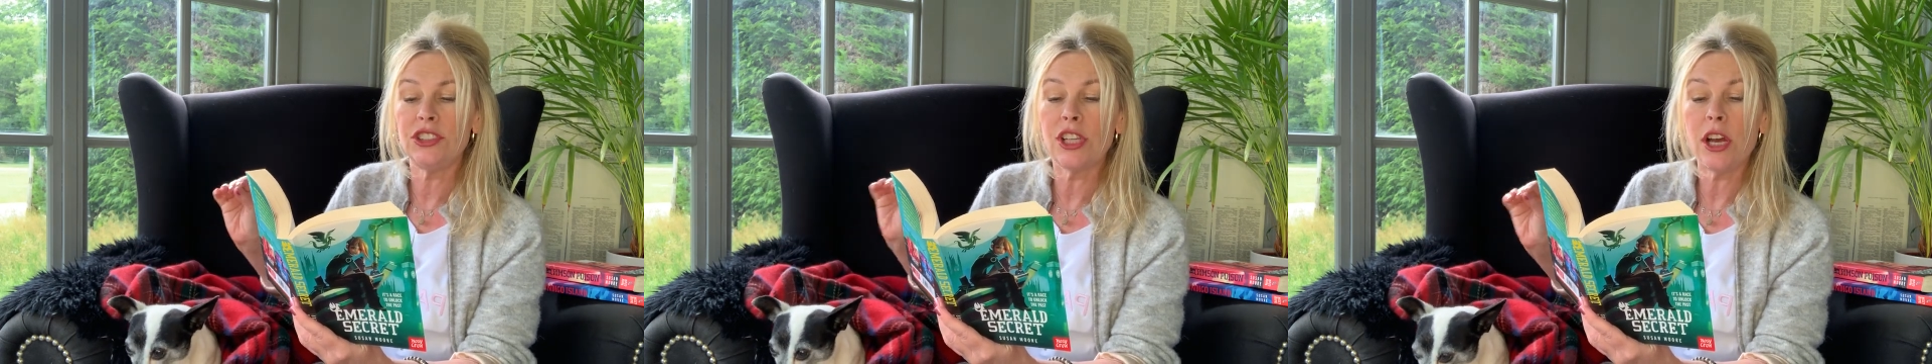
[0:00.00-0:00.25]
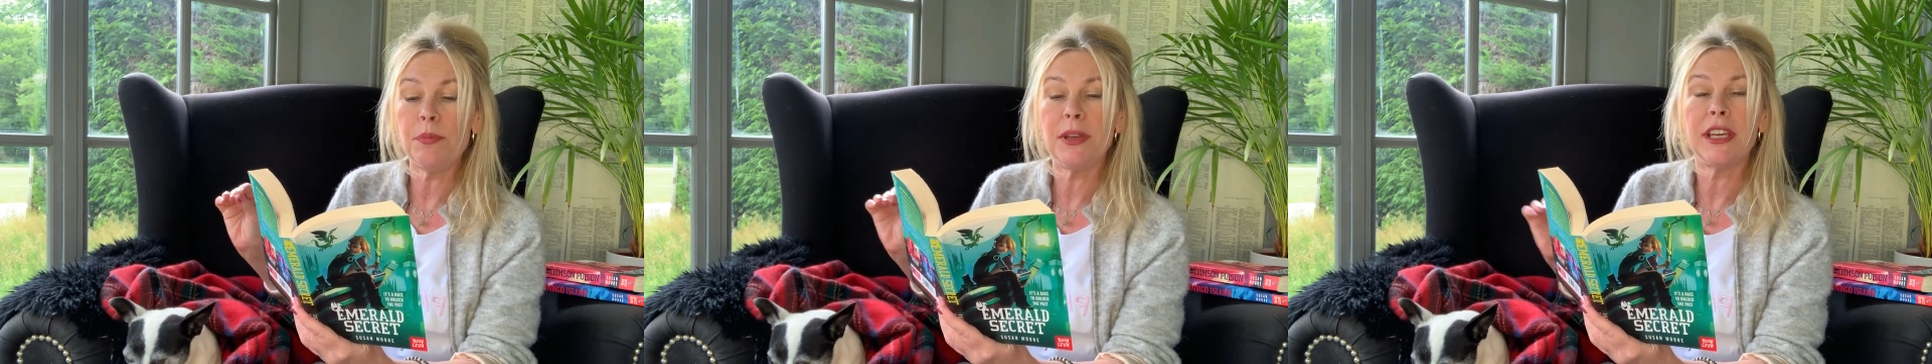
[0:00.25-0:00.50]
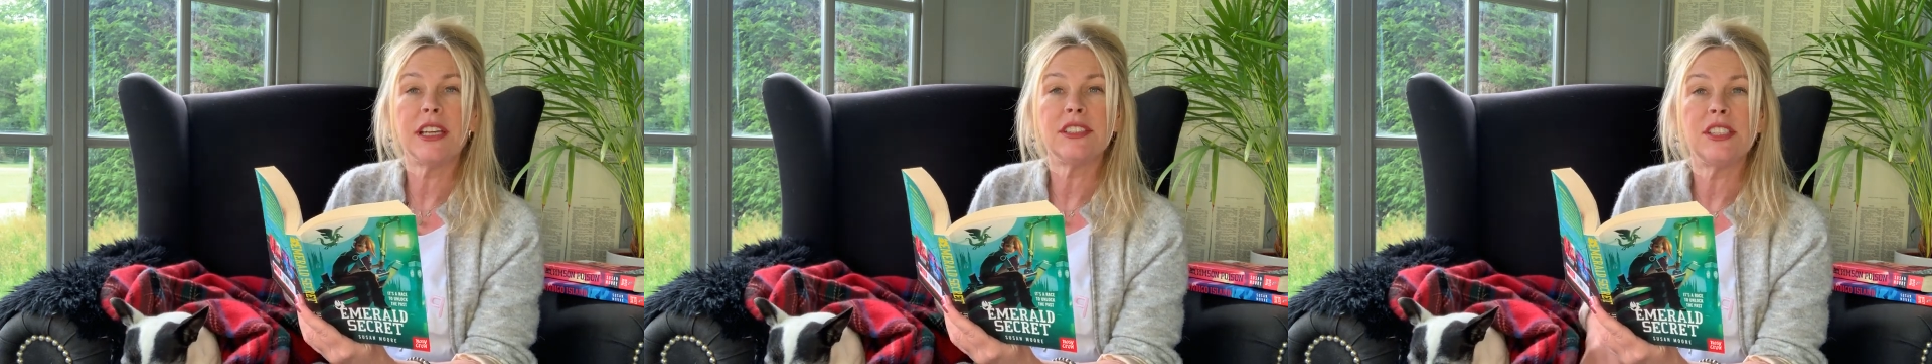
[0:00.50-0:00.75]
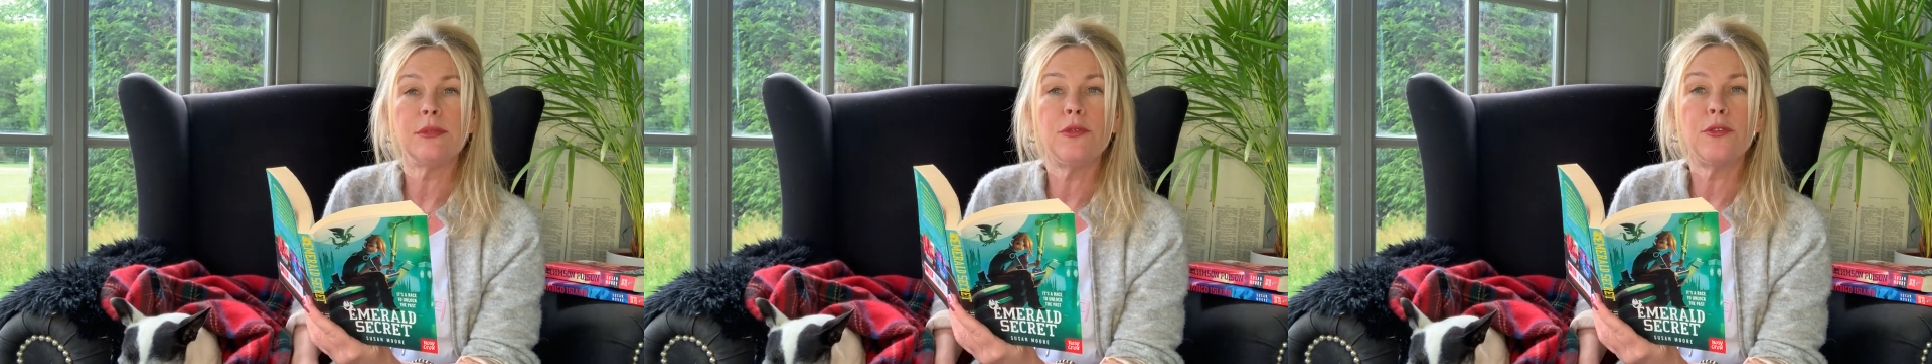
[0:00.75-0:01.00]
chirping
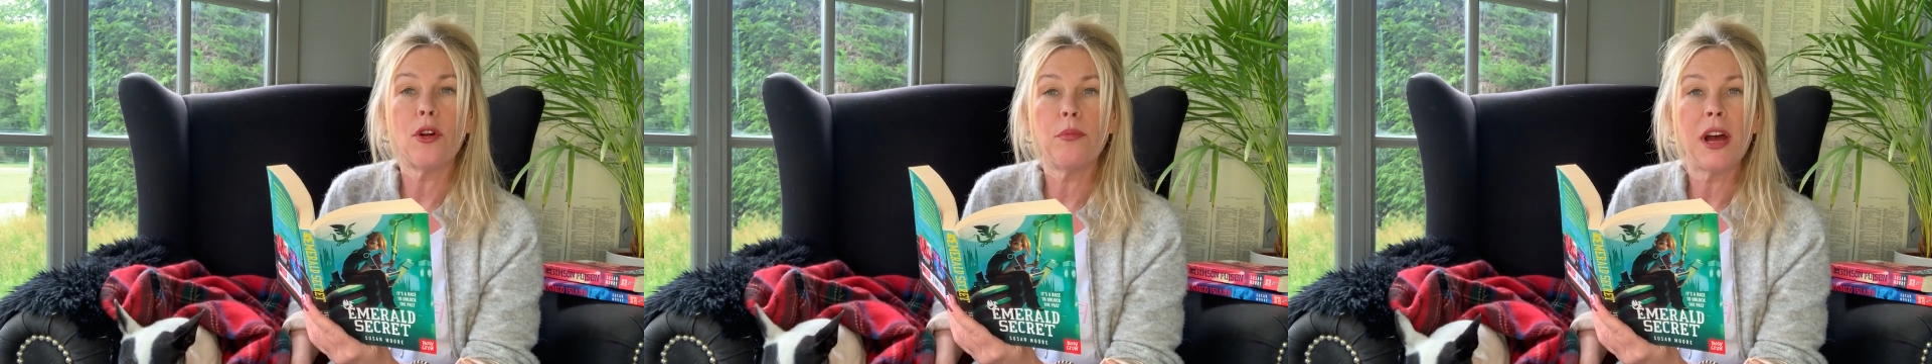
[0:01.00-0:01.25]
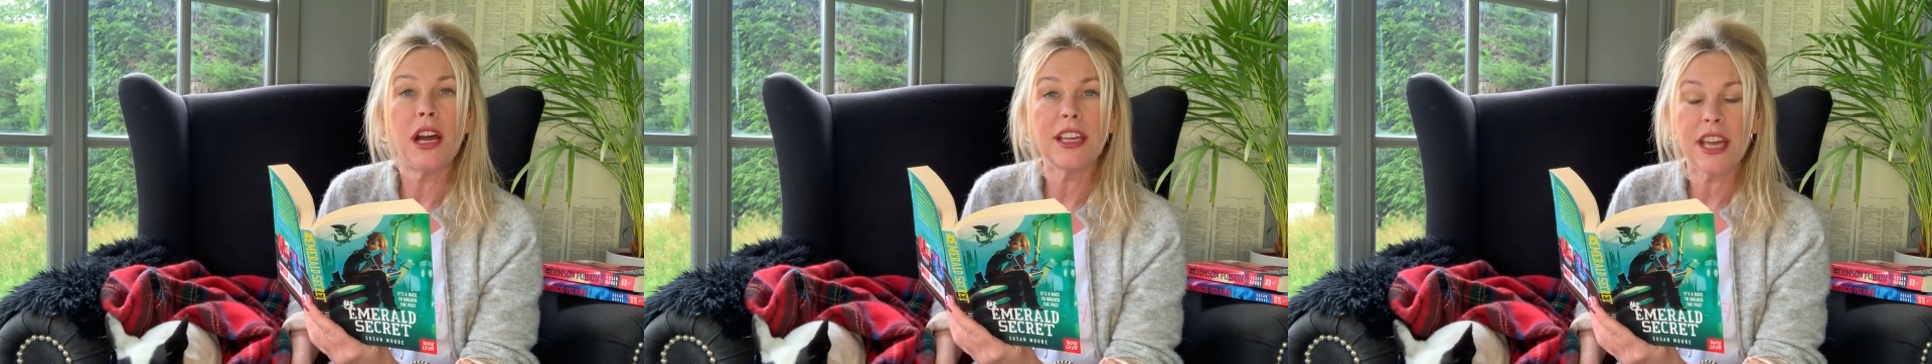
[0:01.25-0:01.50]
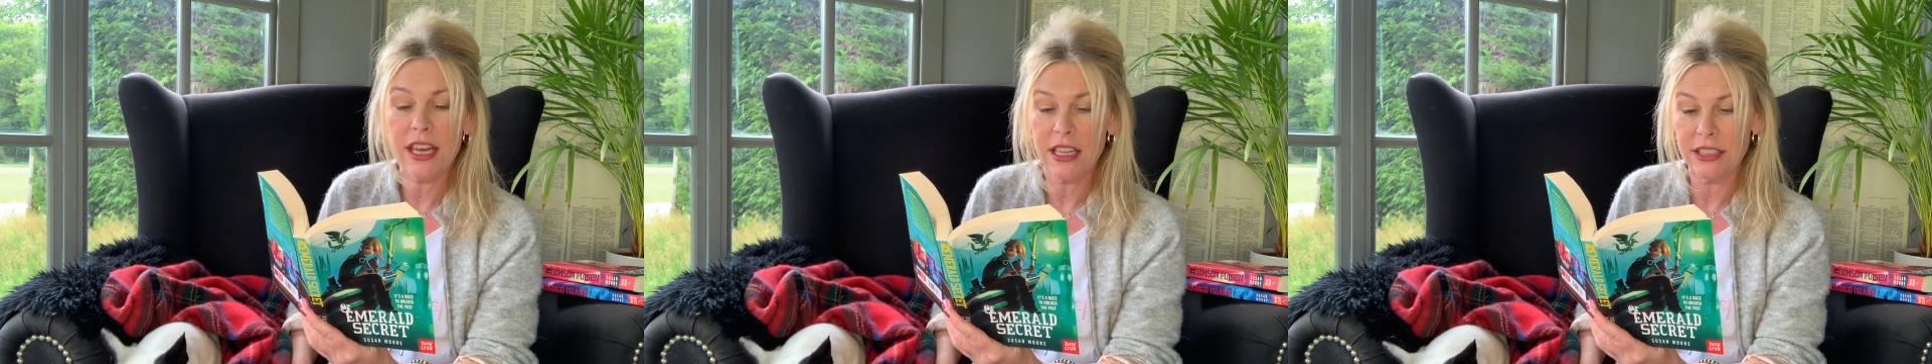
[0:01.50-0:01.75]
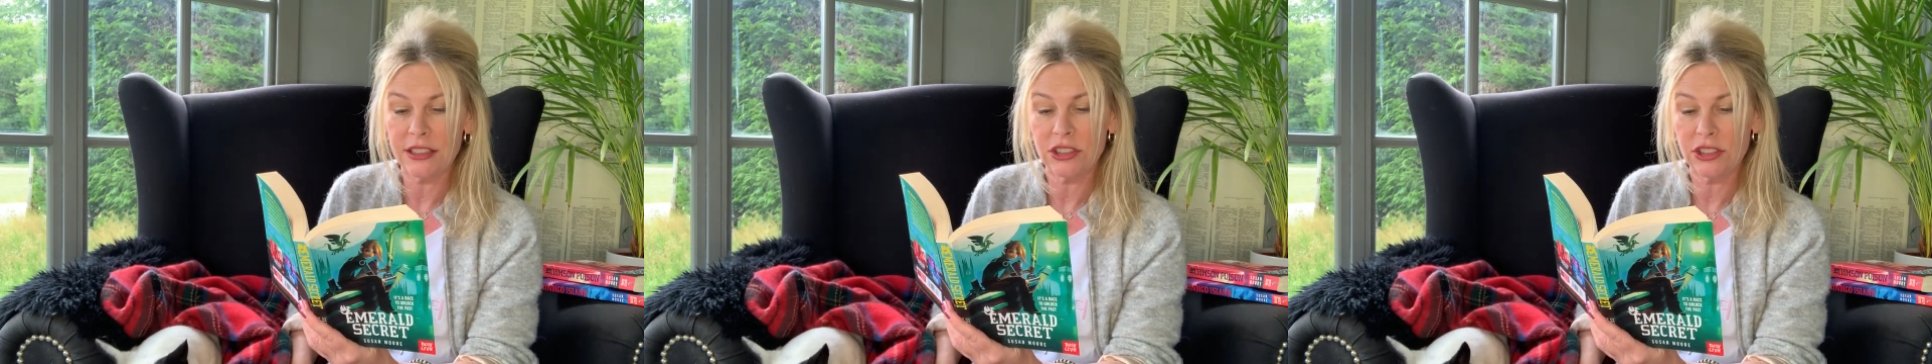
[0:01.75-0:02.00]
at him from her
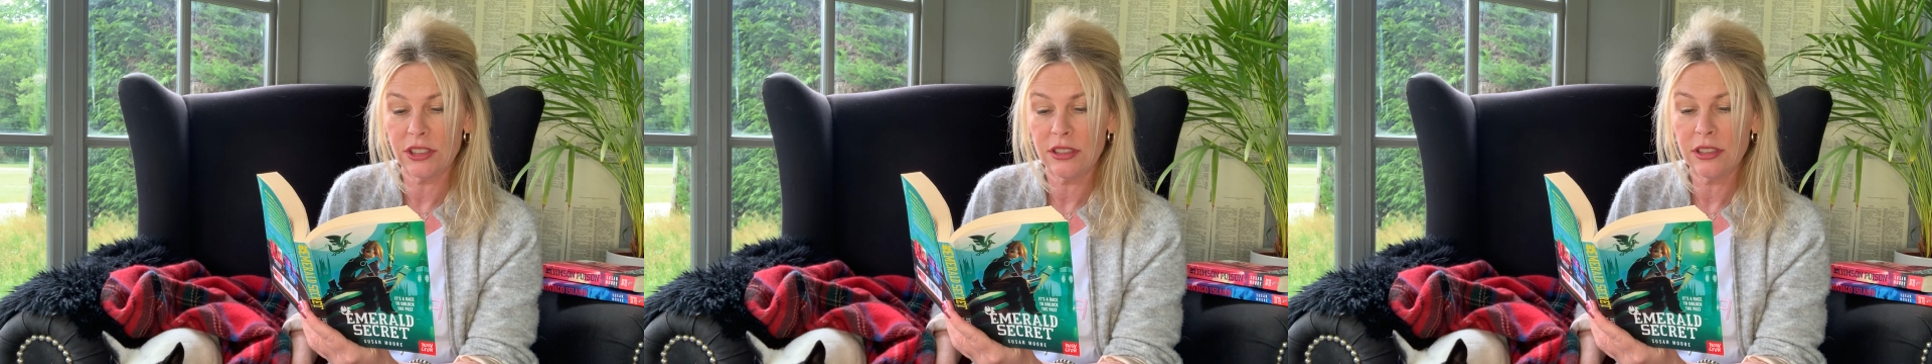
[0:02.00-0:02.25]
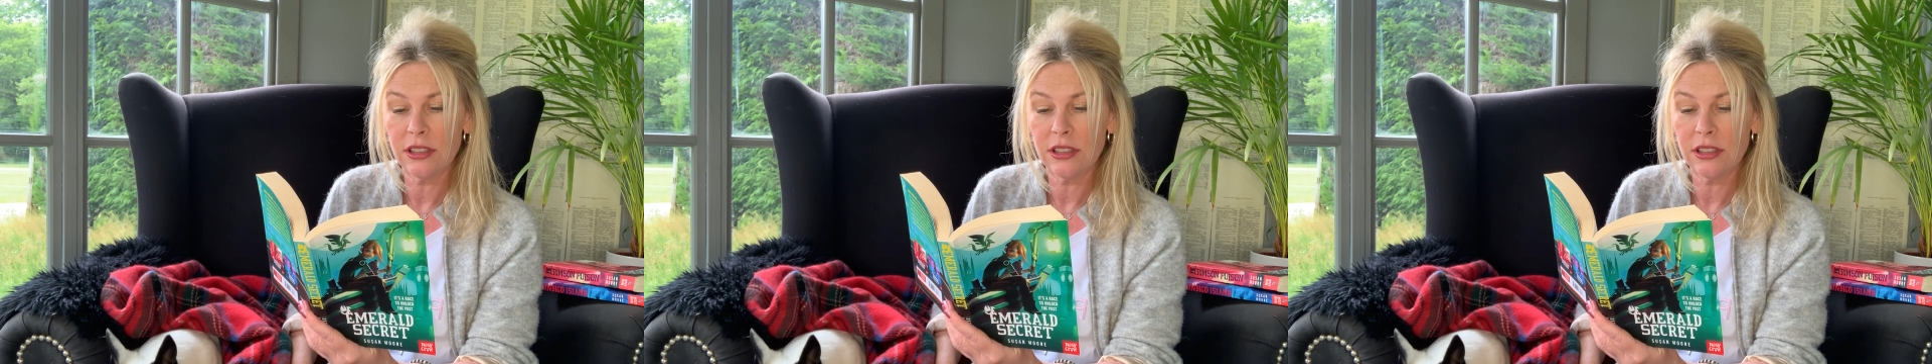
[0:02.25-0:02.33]
cage.